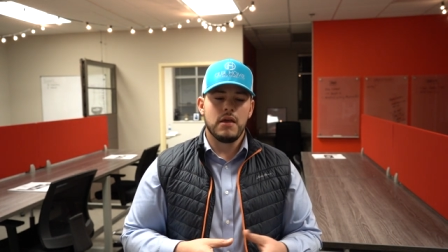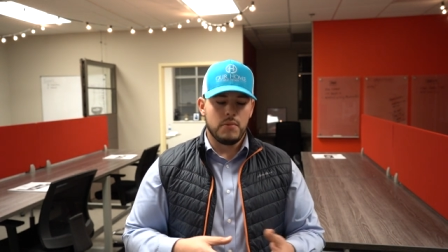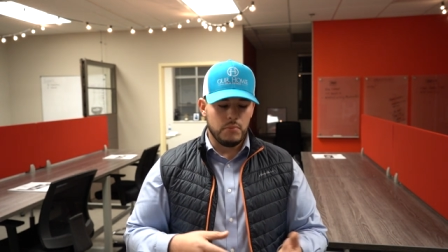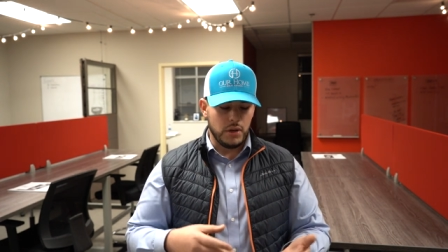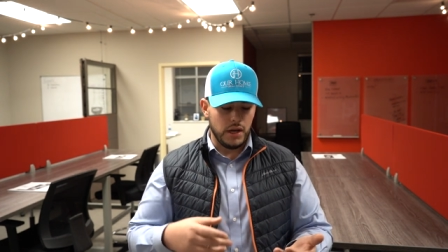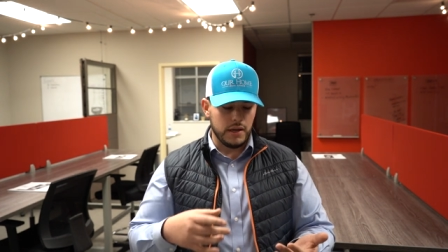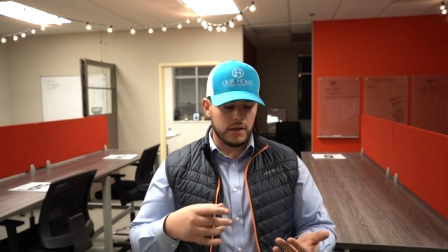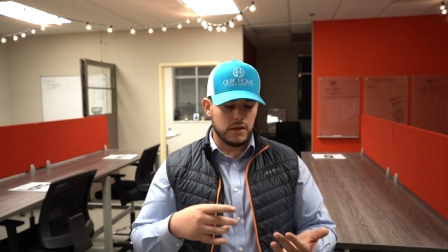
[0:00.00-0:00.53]

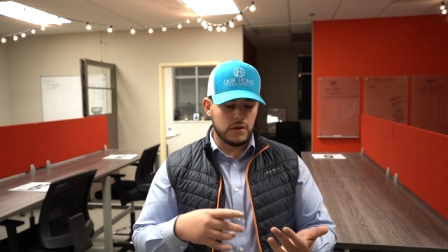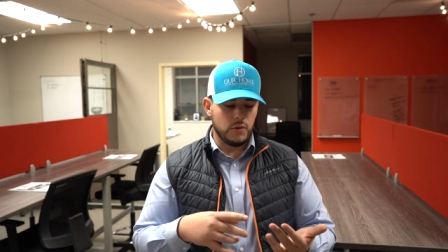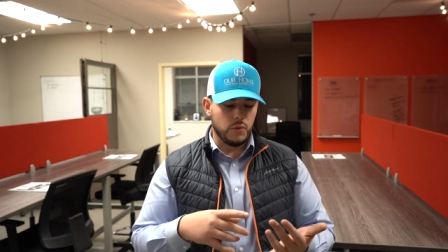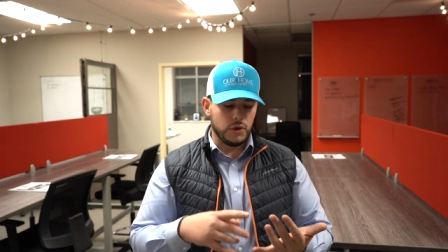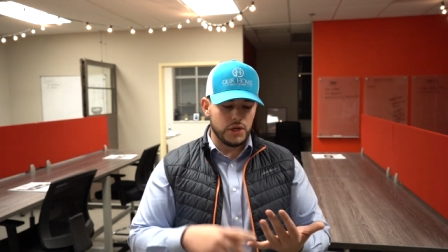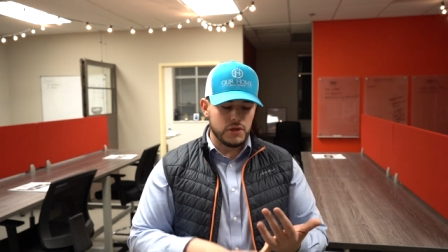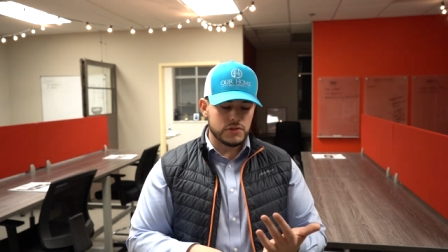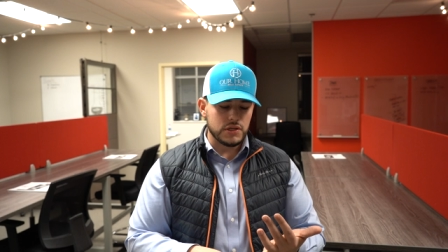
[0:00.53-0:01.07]
But
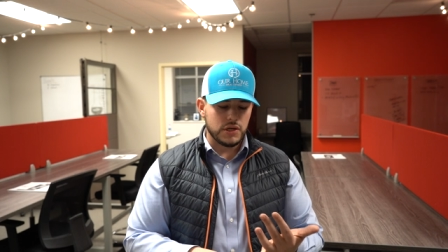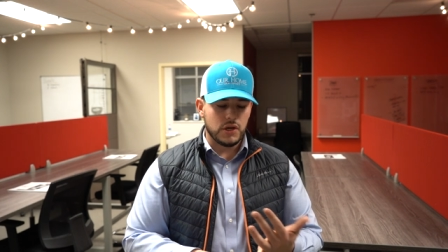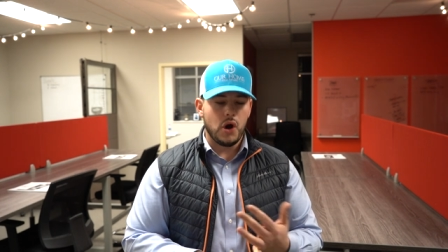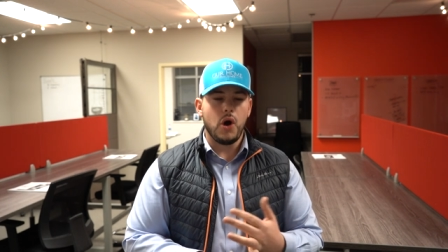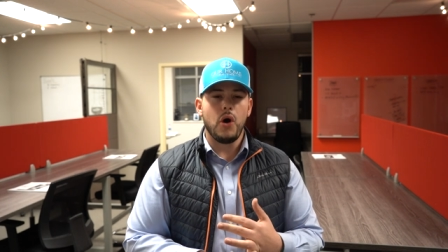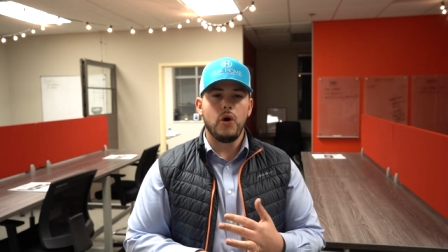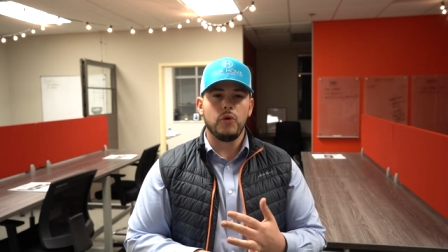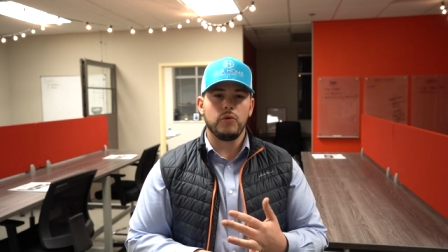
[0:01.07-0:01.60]
we're using
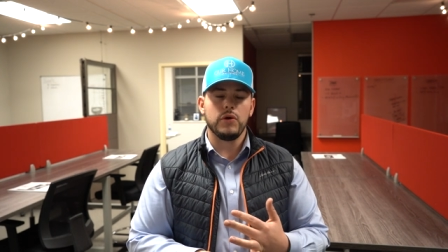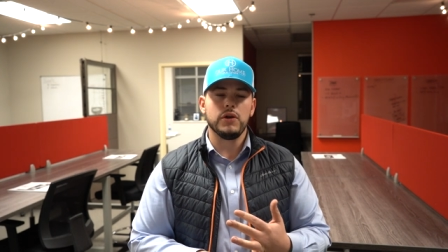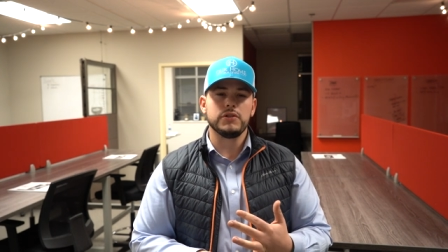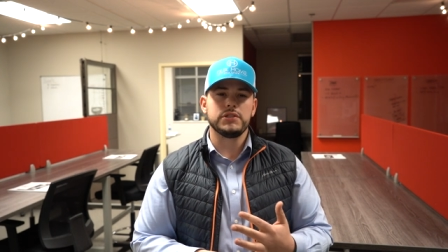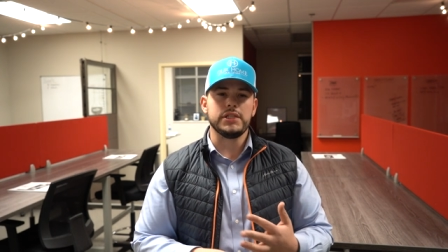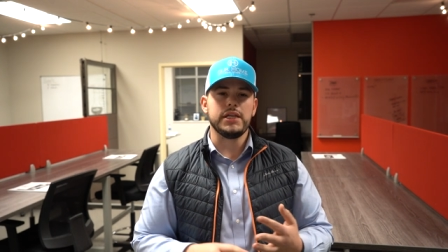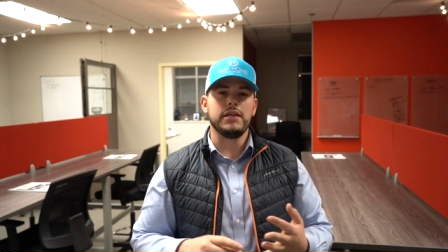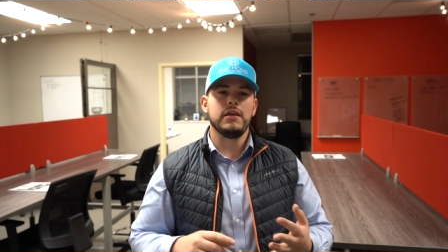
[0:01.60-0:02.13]
Cole
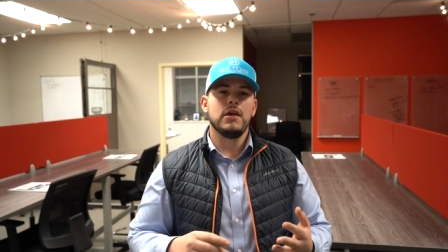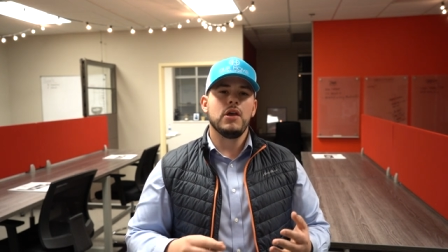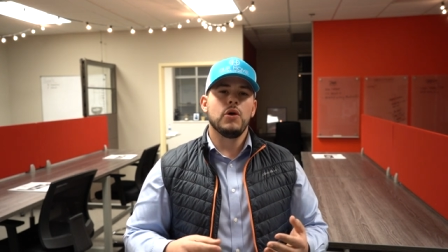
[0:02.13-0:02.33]
Realty,